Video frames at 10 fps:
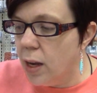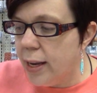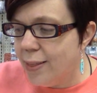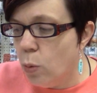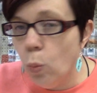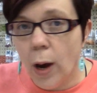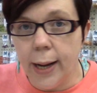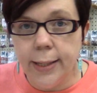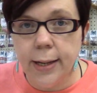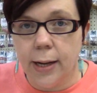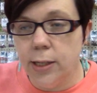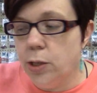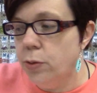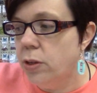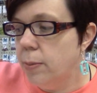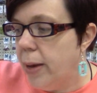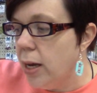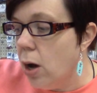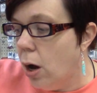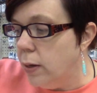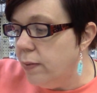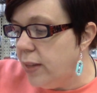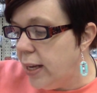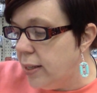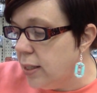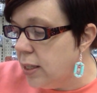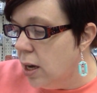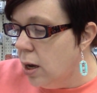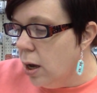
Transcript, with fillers: in the white I used to make all of these.